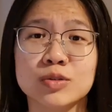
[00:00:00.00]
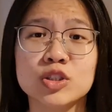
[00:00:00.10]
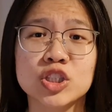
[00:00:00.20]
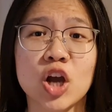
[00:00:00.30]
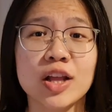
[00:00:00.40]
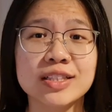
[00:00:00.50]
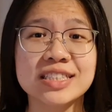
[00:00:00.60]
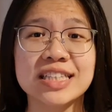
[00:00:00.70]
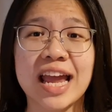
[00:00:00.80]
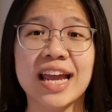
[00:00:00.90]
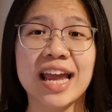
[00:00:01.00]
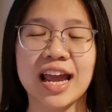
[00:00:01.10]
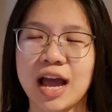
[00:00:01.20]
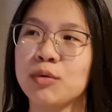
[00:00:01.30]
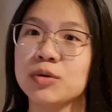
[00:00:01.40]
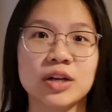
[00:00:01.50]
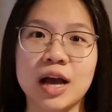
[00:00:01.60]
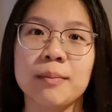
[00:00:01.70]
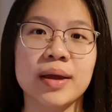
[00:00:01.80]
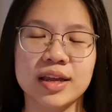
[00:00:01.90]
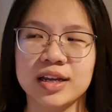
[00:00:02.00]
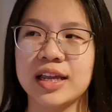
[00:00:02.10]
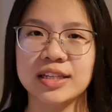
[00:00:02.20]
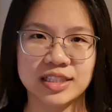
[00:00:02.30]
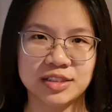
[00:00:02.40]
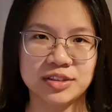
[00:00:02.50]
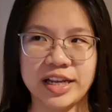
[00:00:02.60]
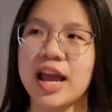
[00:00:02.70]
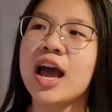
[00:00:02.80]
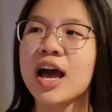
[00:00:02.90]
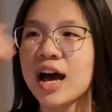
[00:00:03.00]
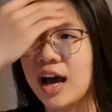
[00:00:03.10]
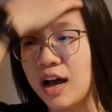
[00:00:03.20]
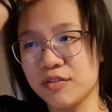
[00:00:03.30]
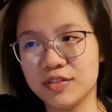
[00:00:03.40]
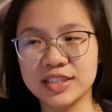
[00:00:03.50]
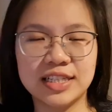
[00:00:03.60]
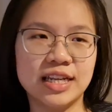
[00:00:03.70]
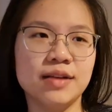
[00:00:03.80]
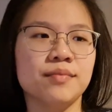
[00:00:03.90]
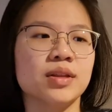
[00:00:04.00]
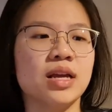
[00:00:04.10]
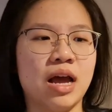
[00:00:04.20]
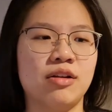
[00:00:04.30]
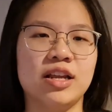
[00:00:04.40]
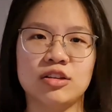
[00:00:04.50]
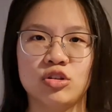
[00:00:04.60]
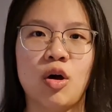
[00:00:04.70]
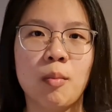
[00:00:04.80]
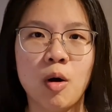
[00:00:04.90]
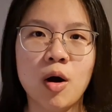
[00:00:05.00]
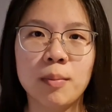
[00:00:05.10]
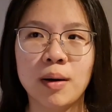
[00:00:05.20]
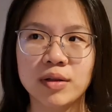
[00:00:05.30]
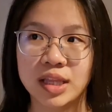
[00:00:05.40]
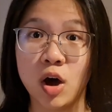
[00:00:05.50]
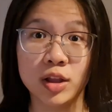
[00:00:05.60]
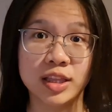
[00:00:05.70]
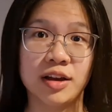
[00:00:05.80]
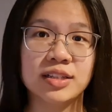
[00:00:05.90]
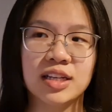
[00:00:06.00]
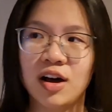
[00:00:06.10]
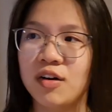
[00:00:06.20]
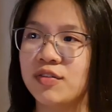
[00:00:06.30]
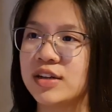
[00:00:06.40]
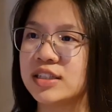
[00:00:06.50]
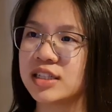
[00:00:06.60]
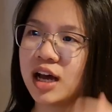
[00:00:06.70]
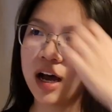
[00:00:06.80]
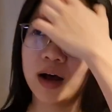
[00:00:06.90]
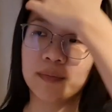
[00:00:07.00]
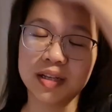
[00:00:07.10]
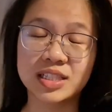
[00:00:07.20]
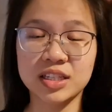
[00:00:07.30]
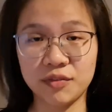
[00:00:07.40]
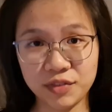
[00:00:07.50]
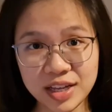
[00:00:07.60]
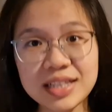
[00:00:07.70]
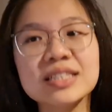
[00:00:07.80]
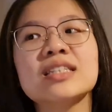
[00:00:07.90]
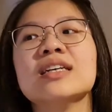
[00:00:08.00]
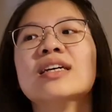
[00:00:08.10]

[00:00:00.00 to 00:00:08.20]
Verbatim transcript: short staycay, I would come back here again just to say firstly I'd like to talk more about the hotel itself. First, the service.